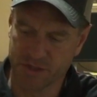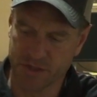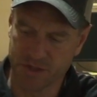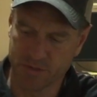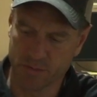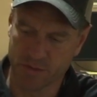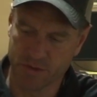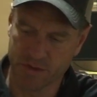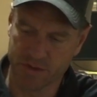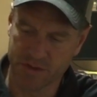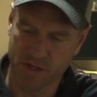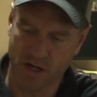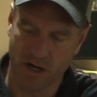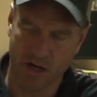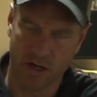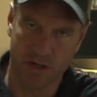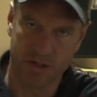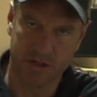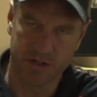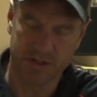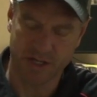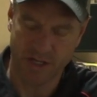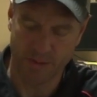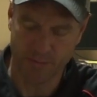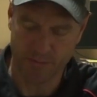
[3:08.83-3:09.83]
This one is a
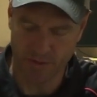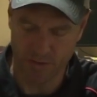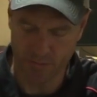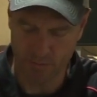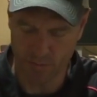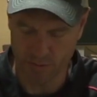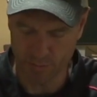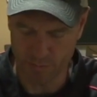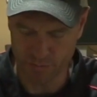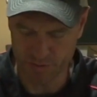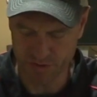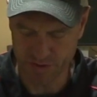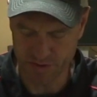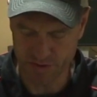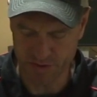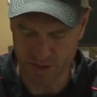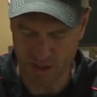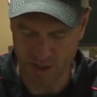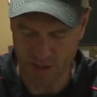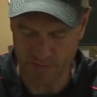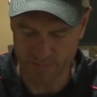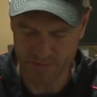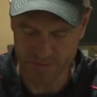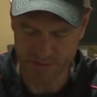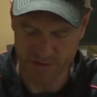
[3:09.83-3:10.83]
hard stem, the other one was a
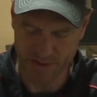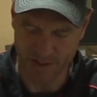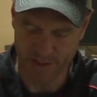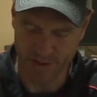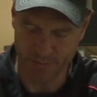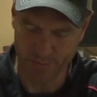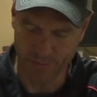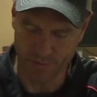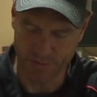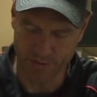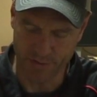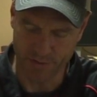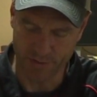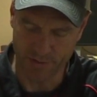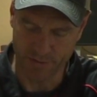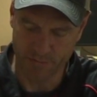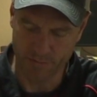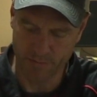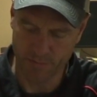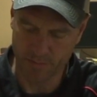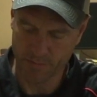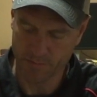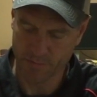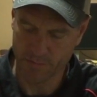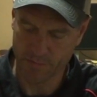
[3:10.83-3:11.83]
soft stem with a
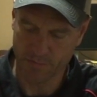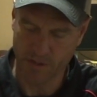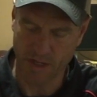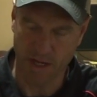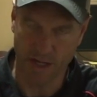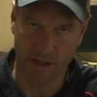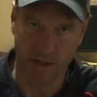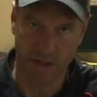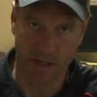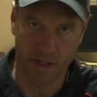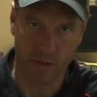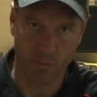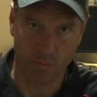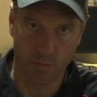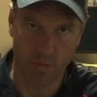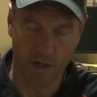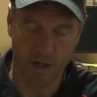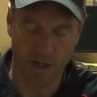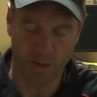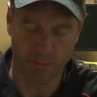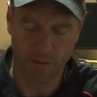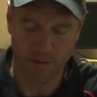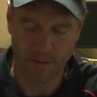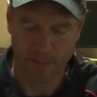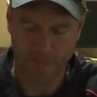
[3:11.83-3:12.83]
nylon
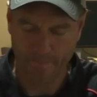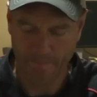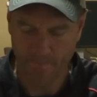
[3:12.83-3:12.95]
web.